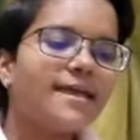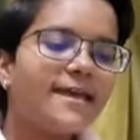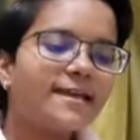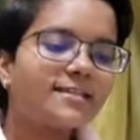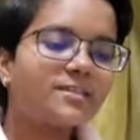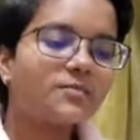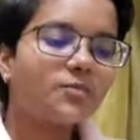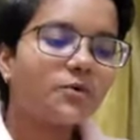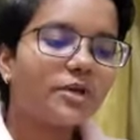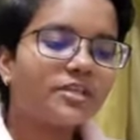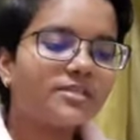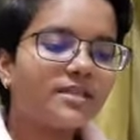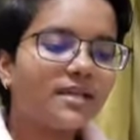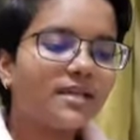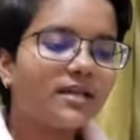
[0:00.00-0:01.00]

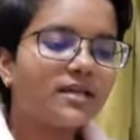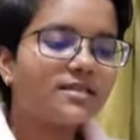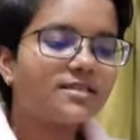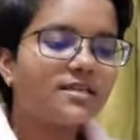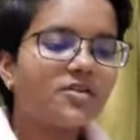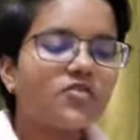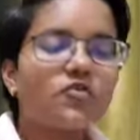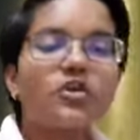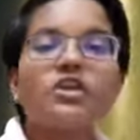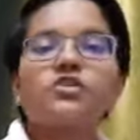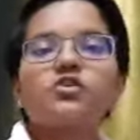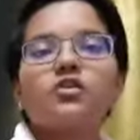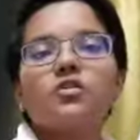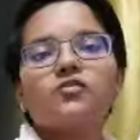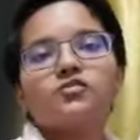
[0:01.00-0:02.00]
Expressing
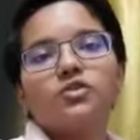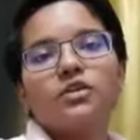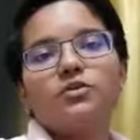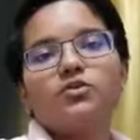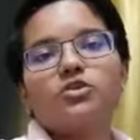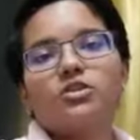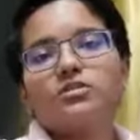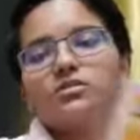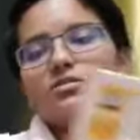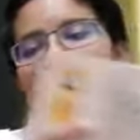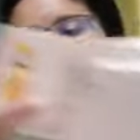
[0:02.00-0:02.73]
concentration of solutions.